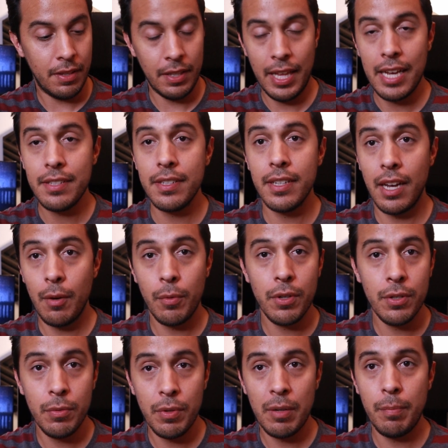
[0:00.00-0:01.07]
last thing I want
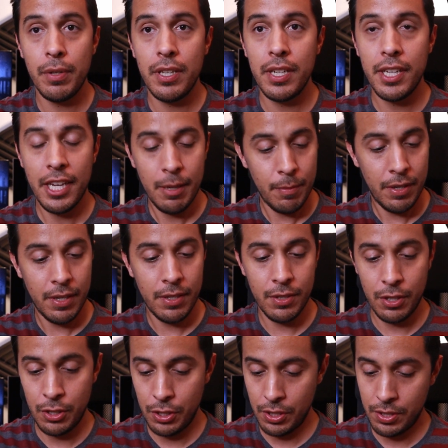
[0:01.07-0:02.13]
to do when I'm playing a game
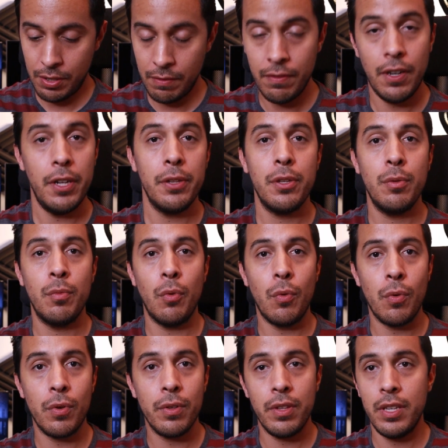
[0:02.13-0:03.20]
is adjust the volume
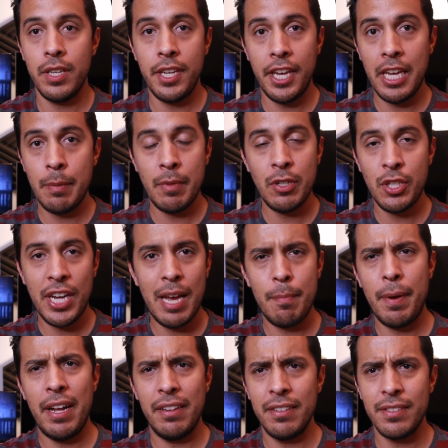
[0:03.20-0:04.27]
or the game and
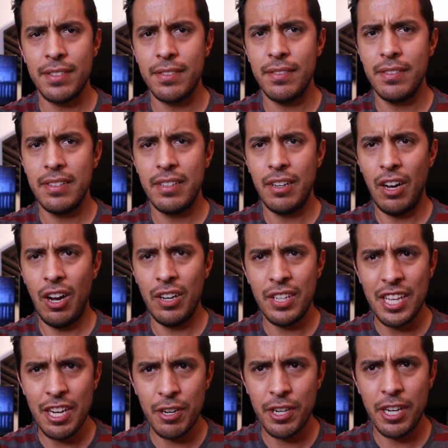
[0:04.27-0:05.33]
chat balance on
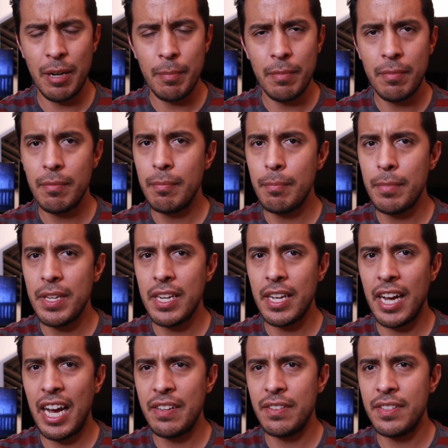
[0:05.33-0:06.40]
the ear cup,
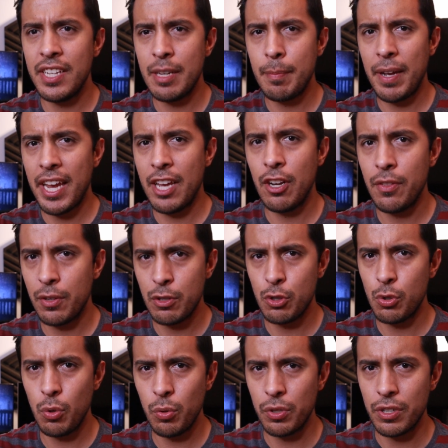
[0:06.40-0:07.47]
meaning I have to take my hand off the
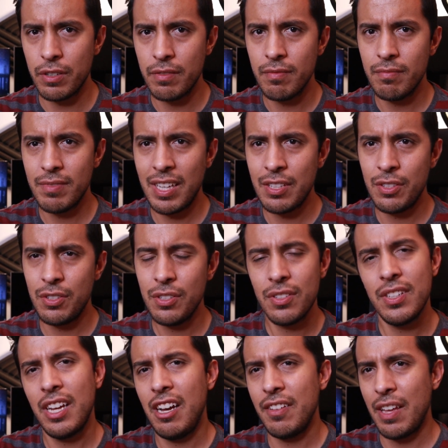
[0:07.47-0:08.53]
controller. That's
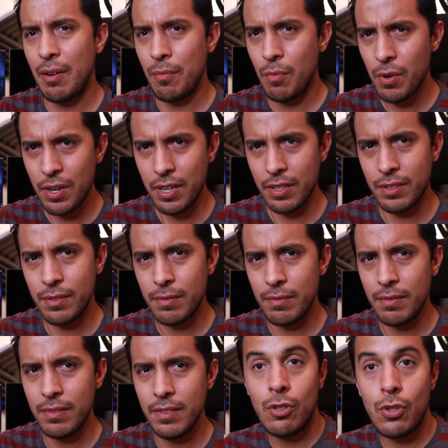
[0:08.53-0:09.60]
just not how that works.
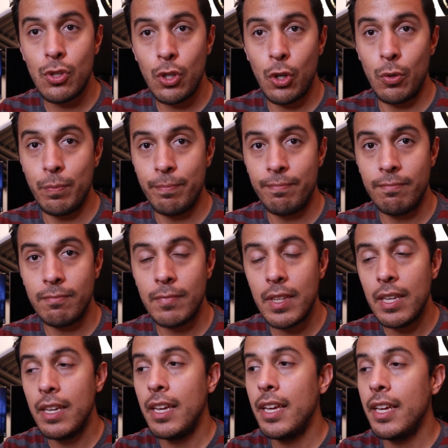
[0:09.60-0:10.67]

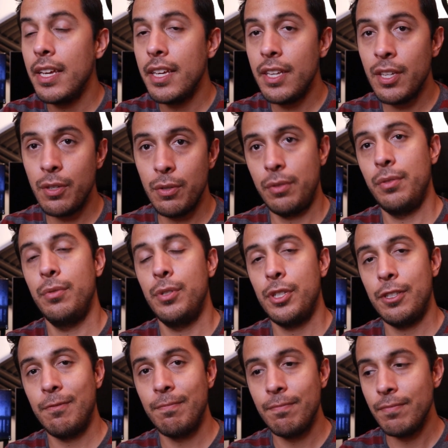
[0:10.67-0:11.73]
So, in
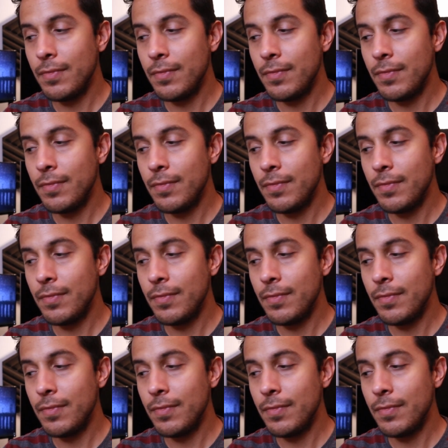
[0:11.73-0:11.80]
conclusion,